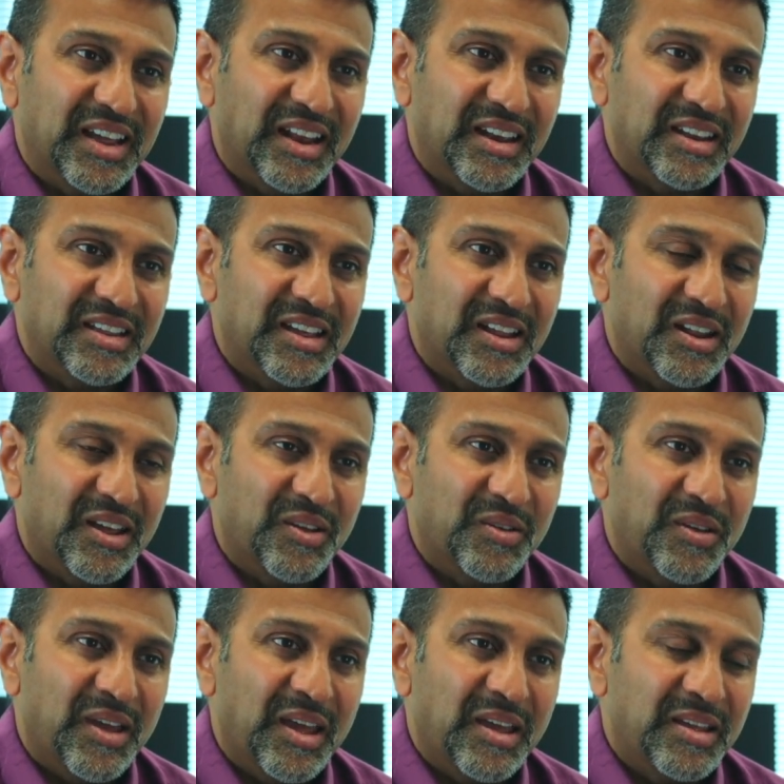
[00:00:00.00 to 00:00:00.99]
and
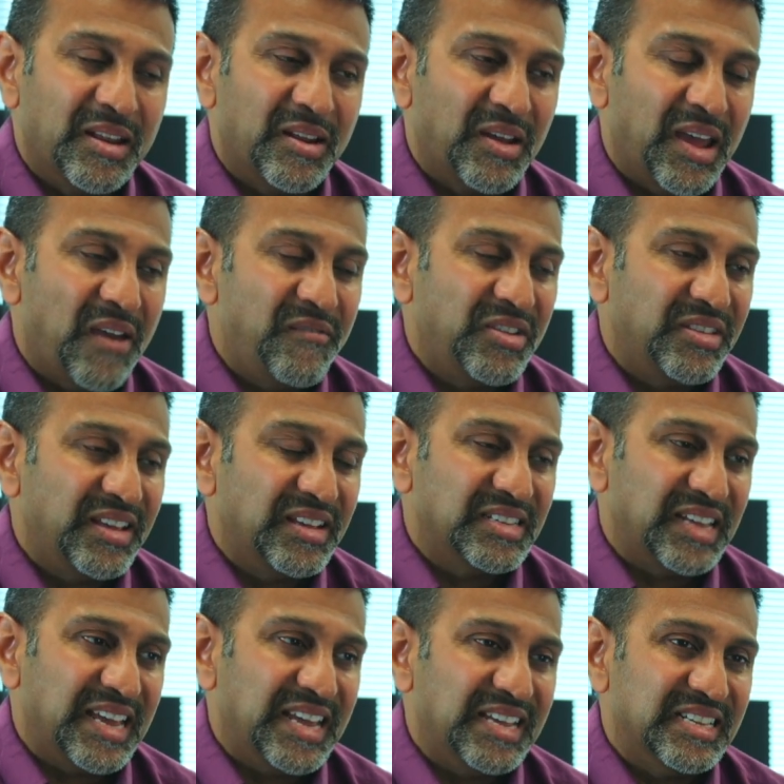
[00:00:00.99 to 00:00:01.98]

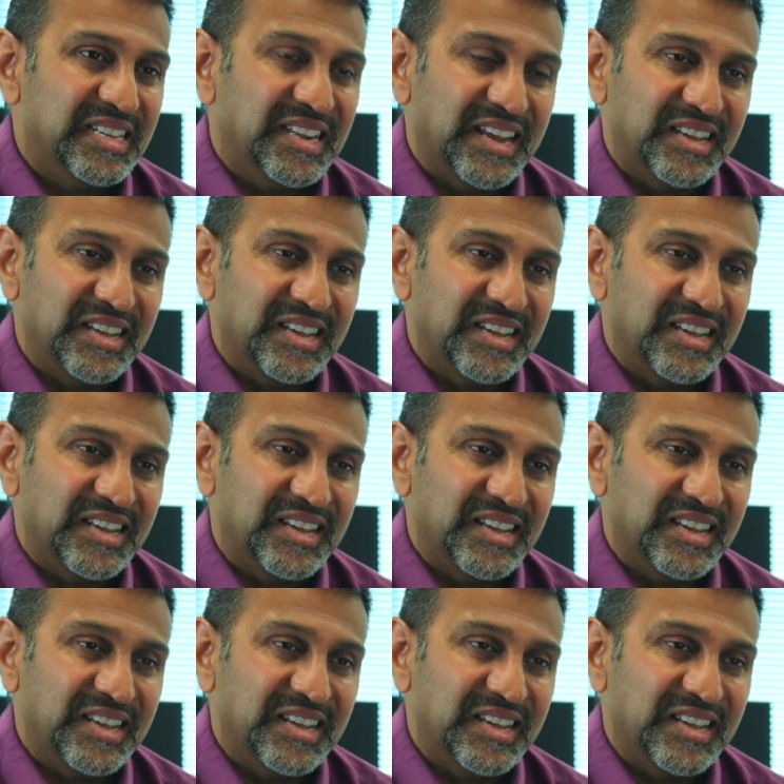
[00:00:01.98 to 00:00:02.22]
everything's easily